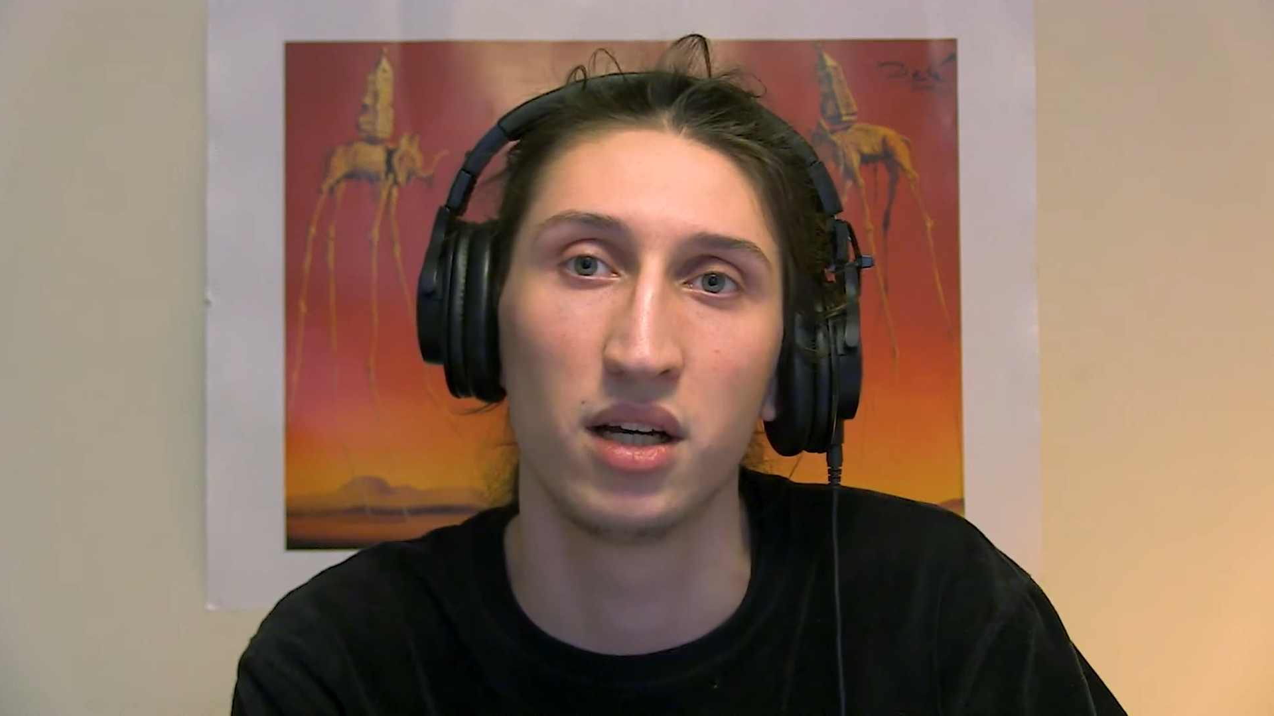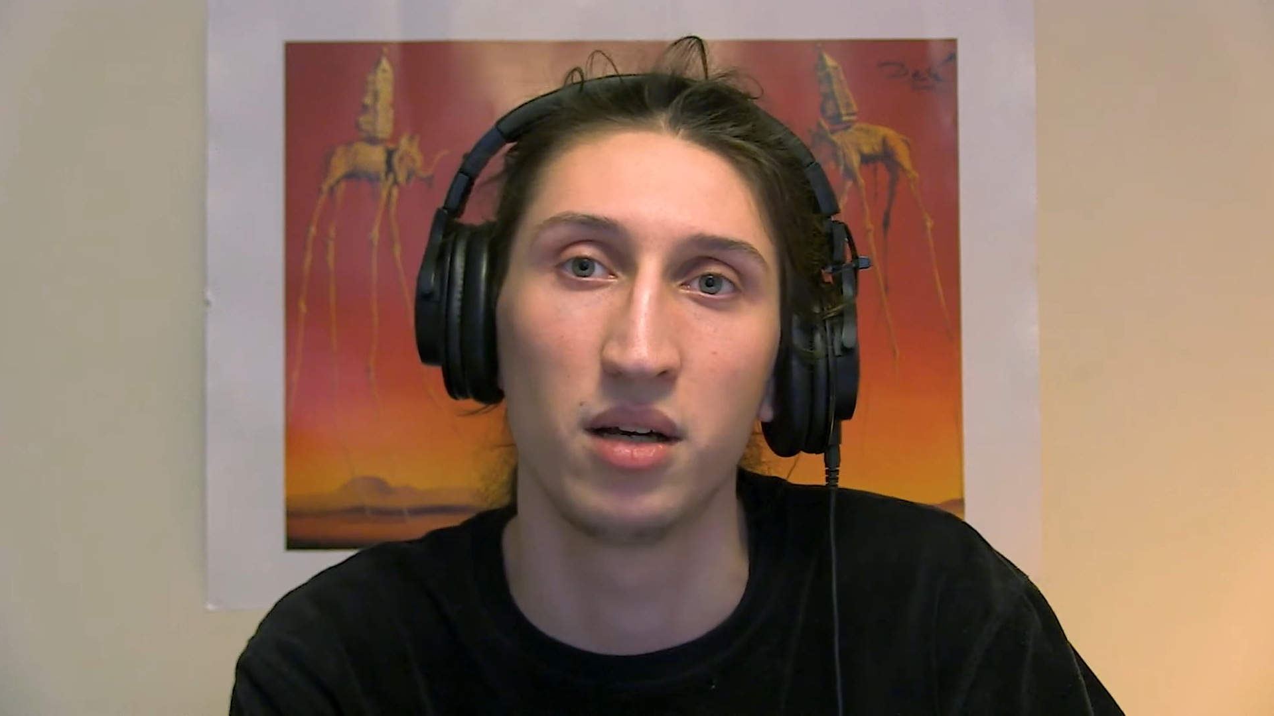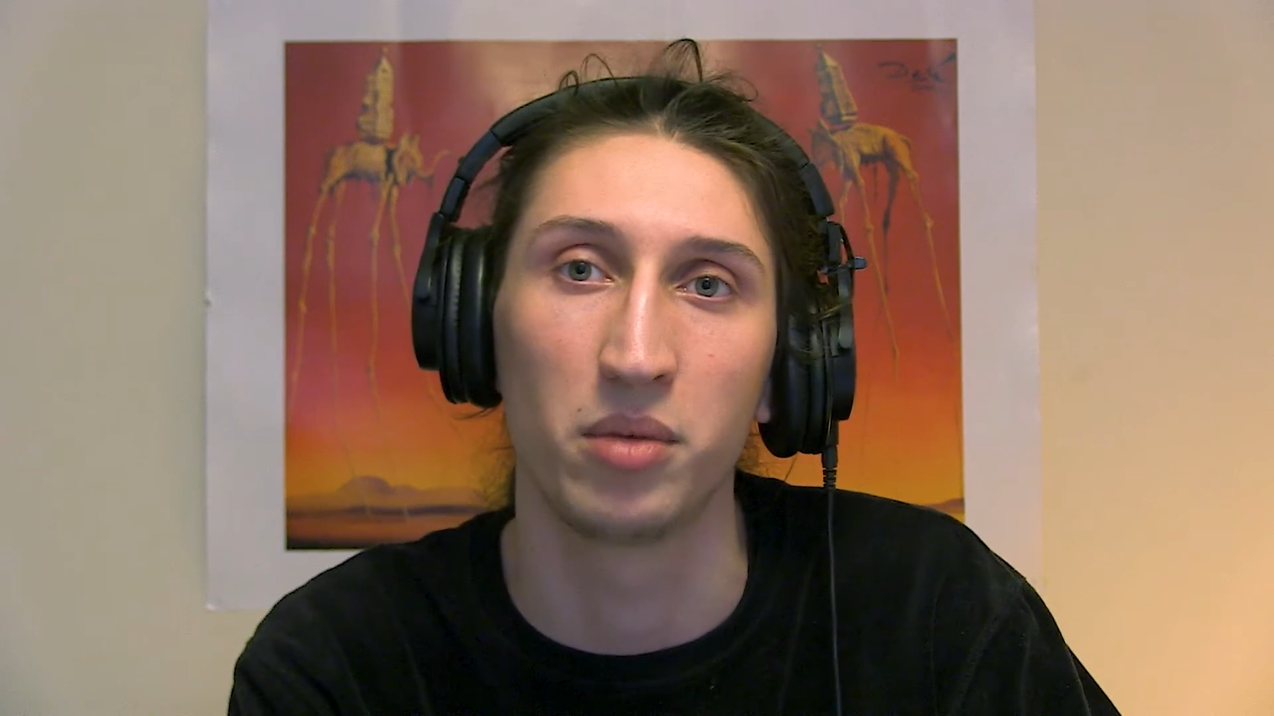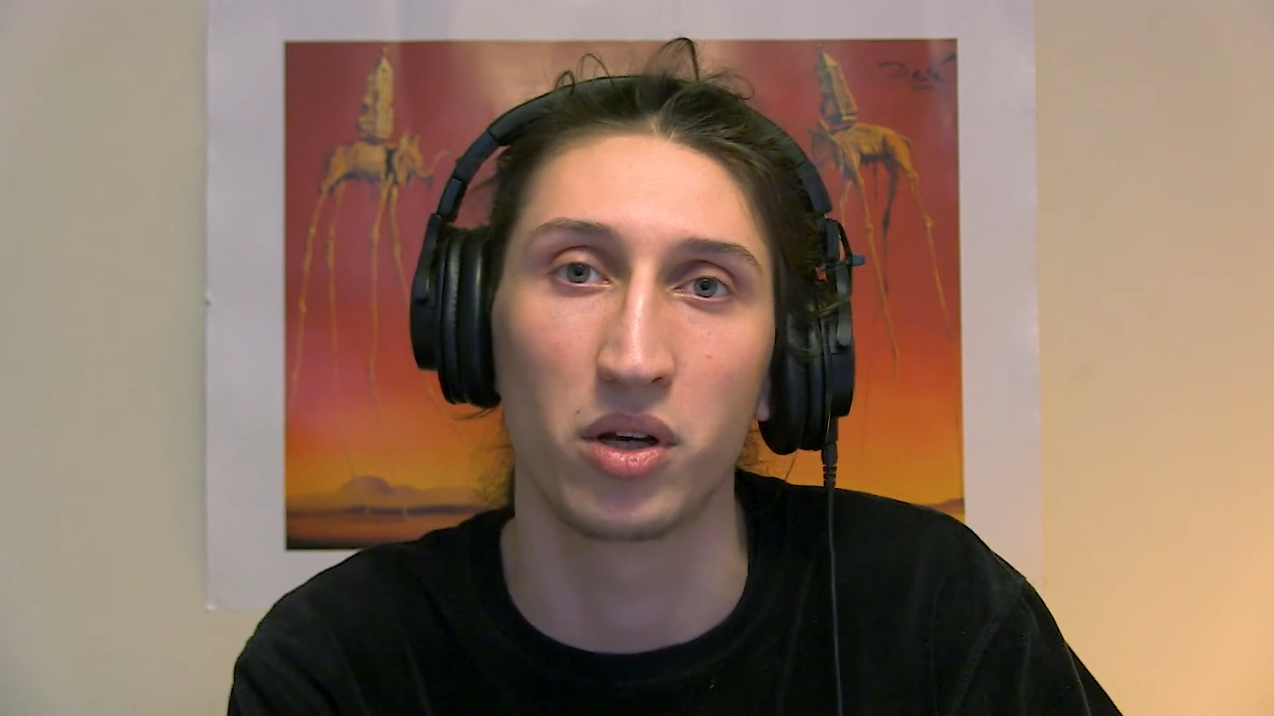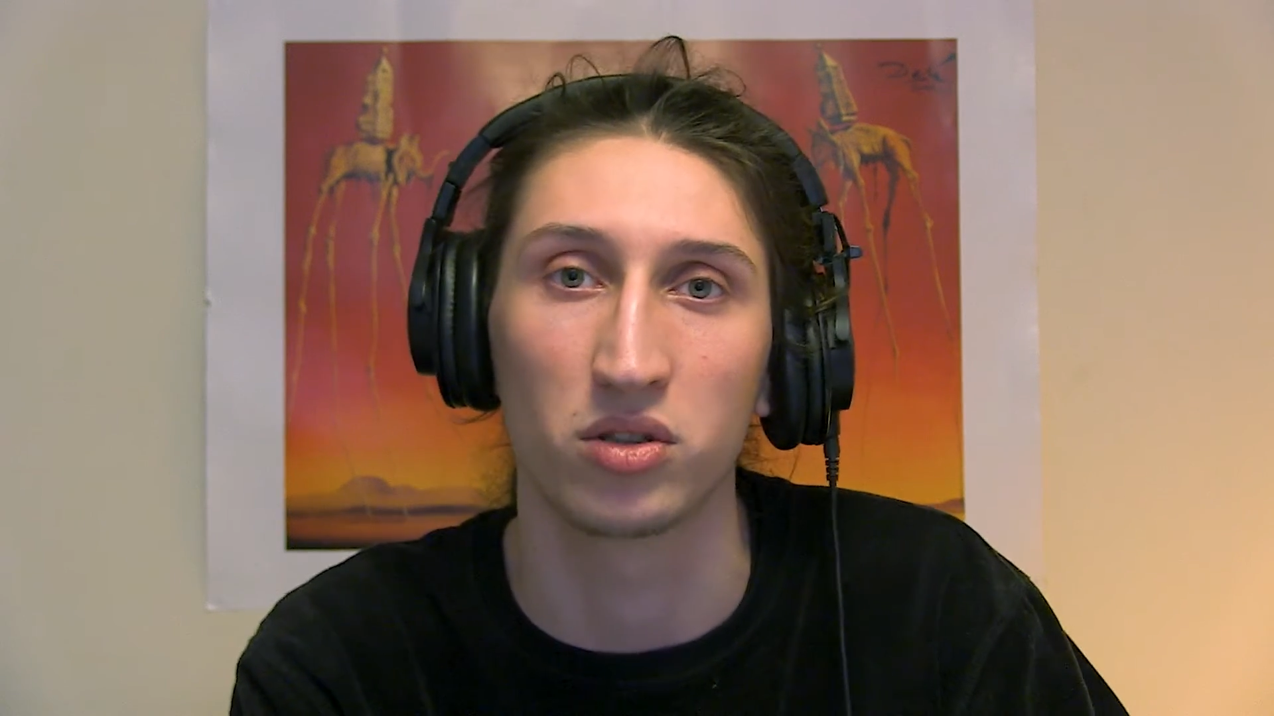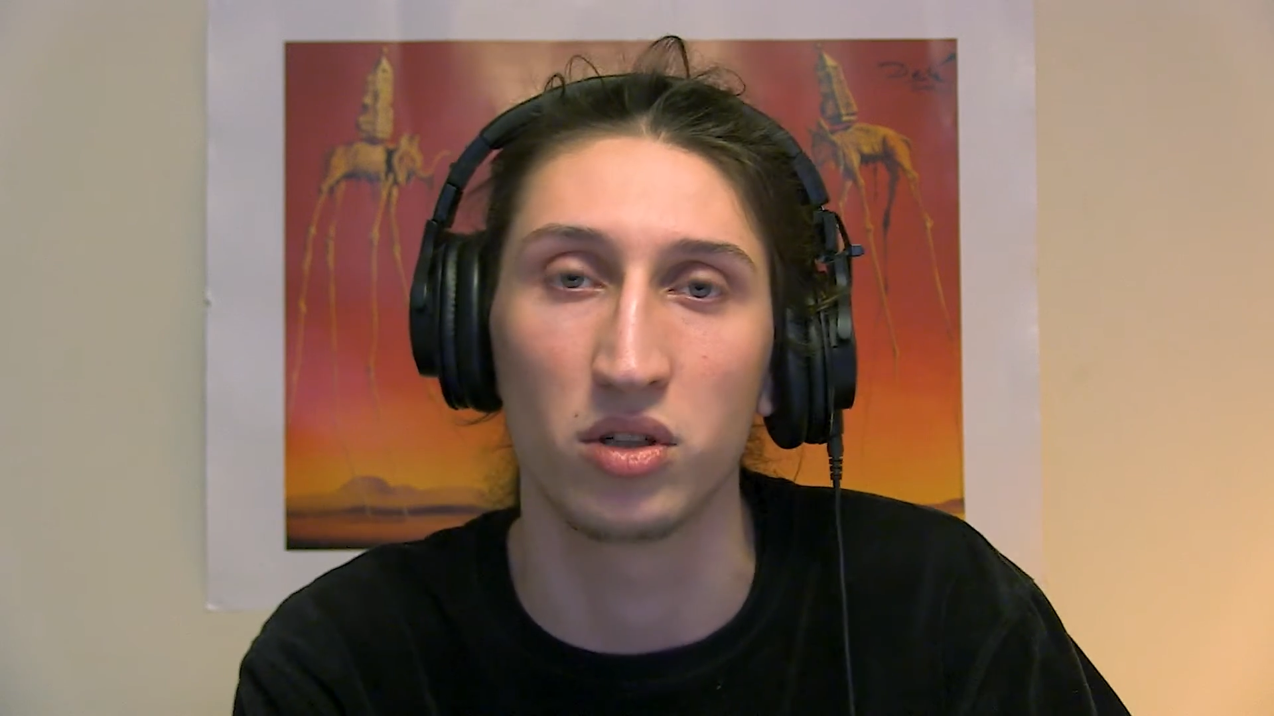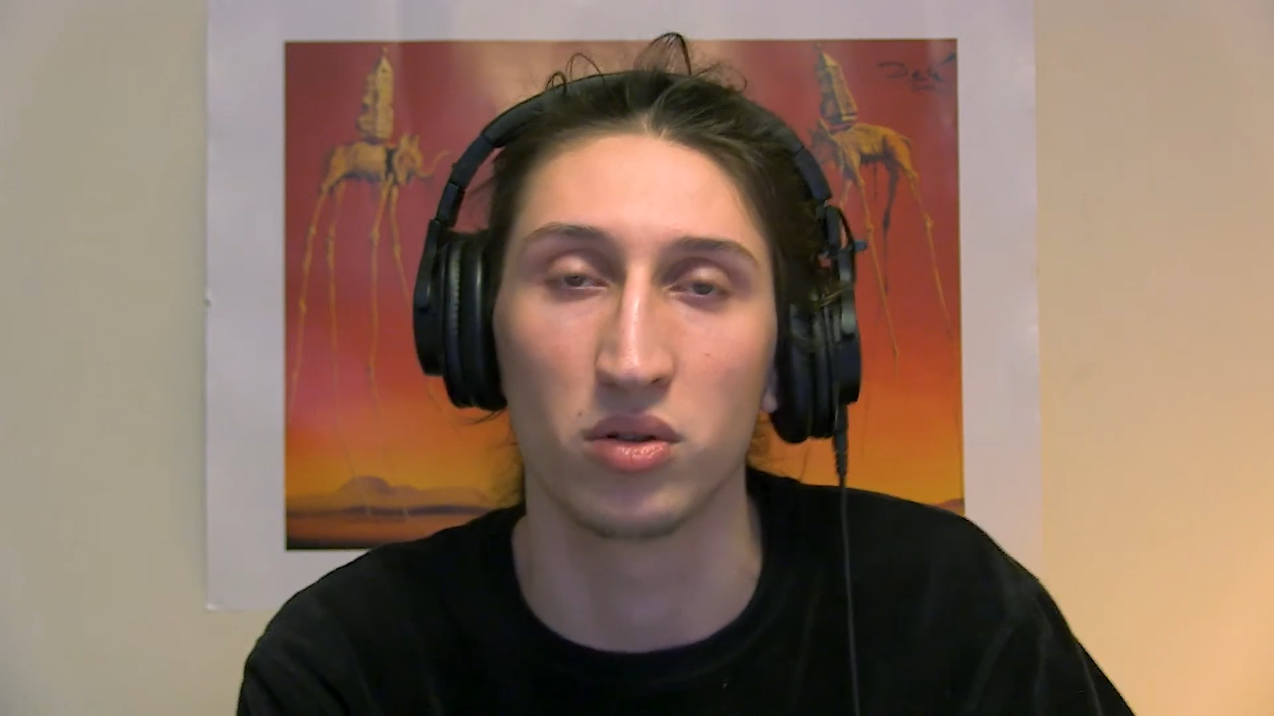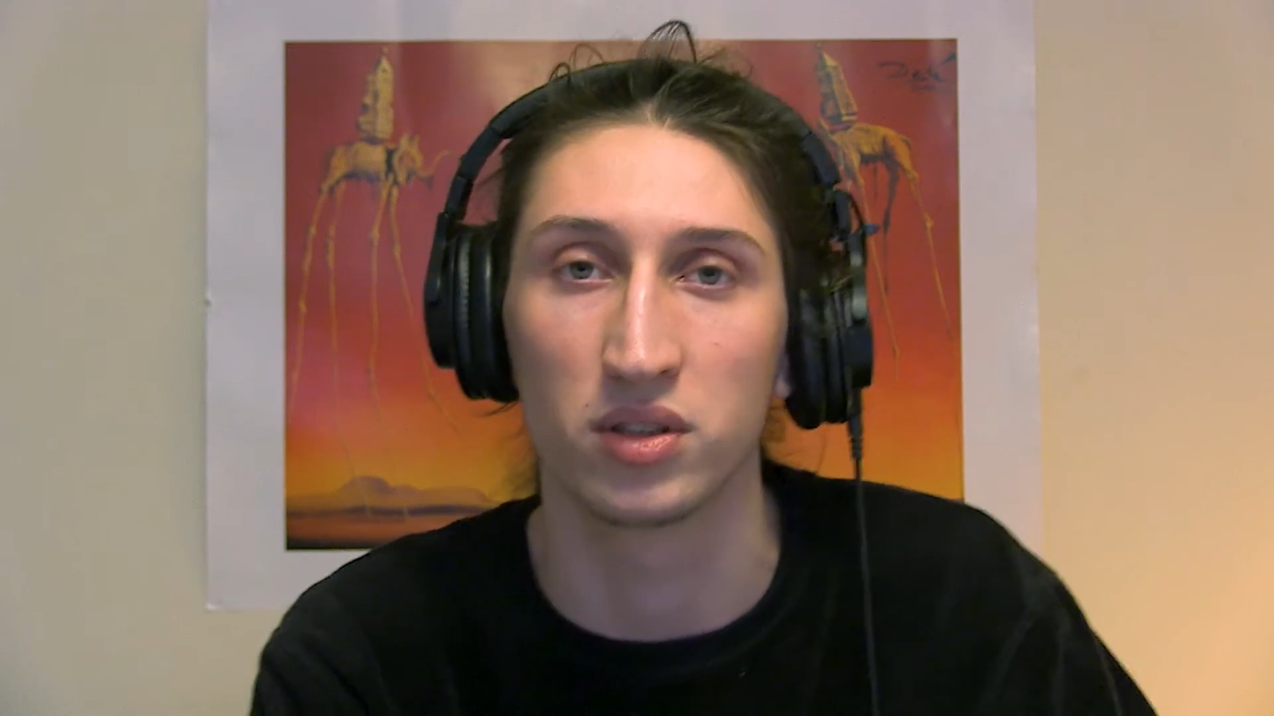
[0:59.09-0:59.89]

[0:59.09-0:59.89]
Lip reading: because you'll